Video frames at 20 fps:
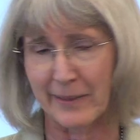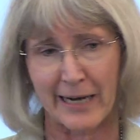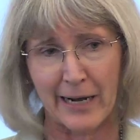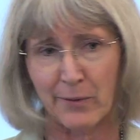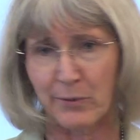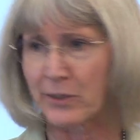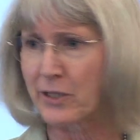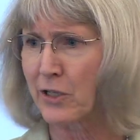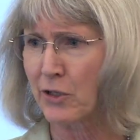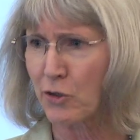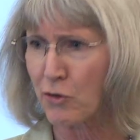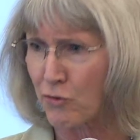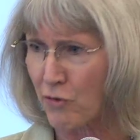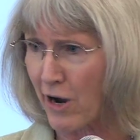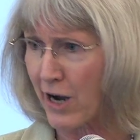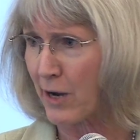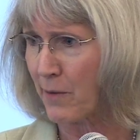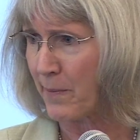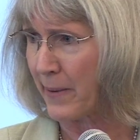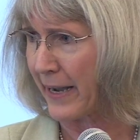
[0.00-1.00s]
and I was
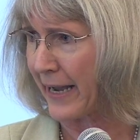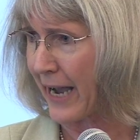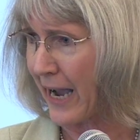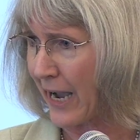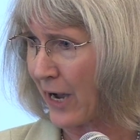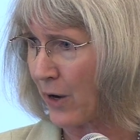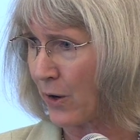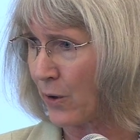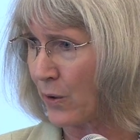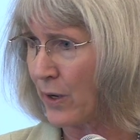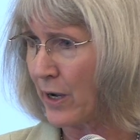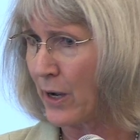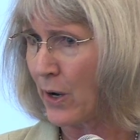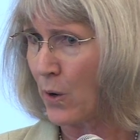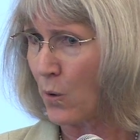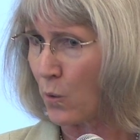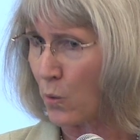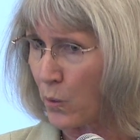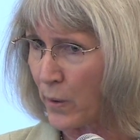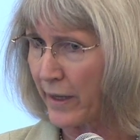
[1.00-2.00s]
struck by how
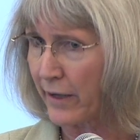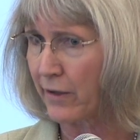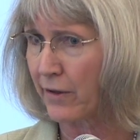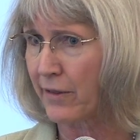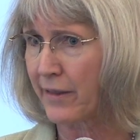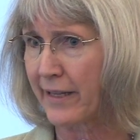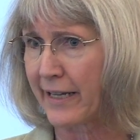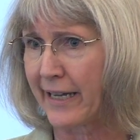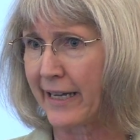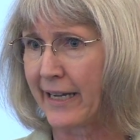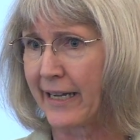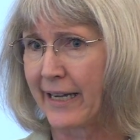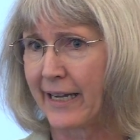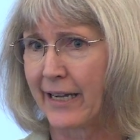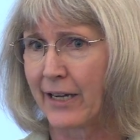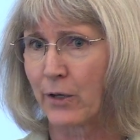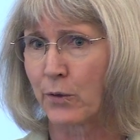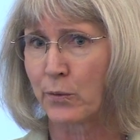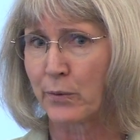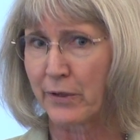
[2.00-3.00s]
well they
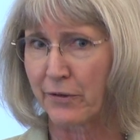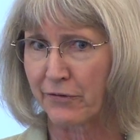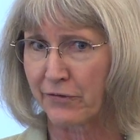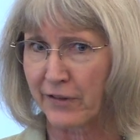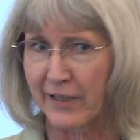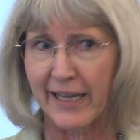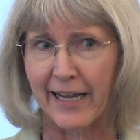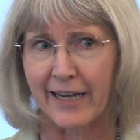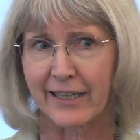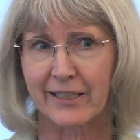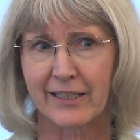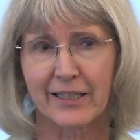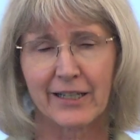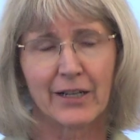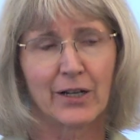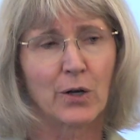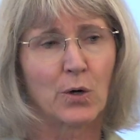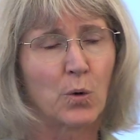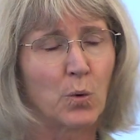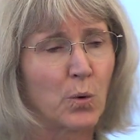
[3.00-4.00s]
reflect
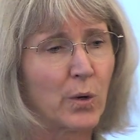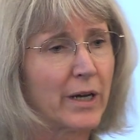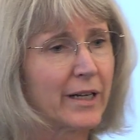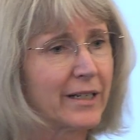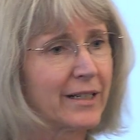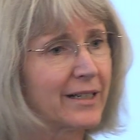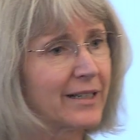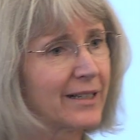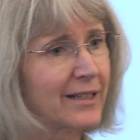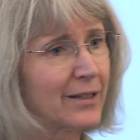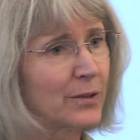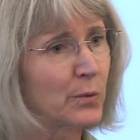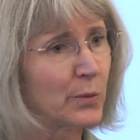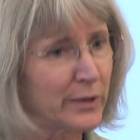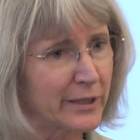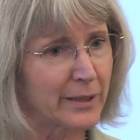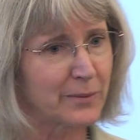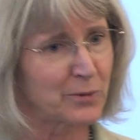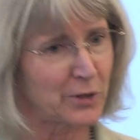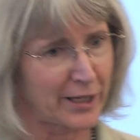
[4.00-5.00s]
what
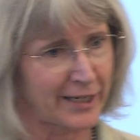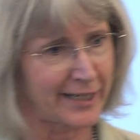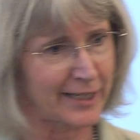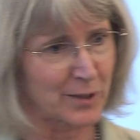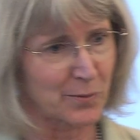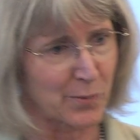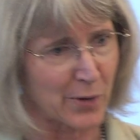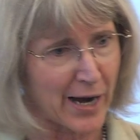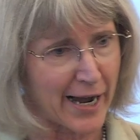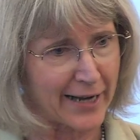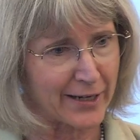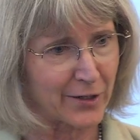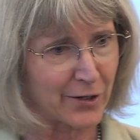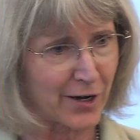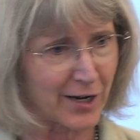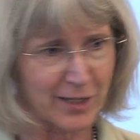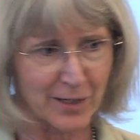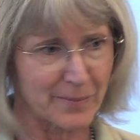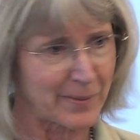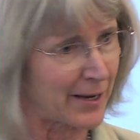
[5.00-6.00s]
William Jennings Bryan
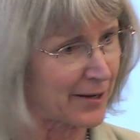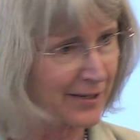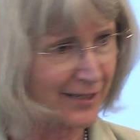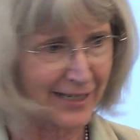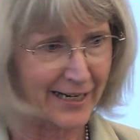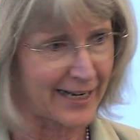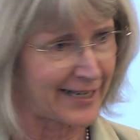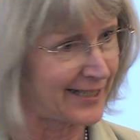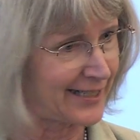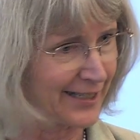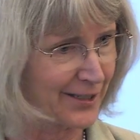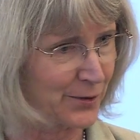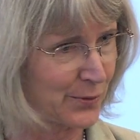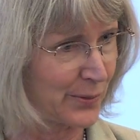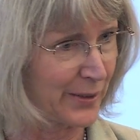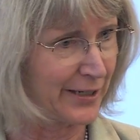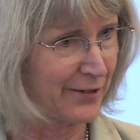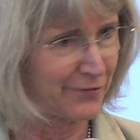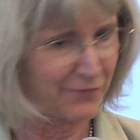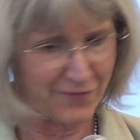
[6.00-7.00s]
talked about in
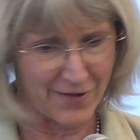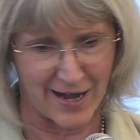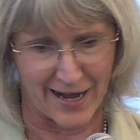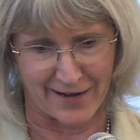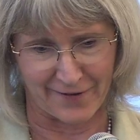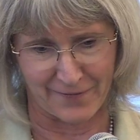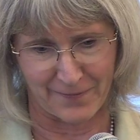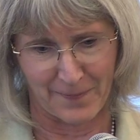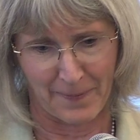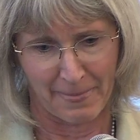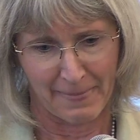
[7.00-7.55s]
1925.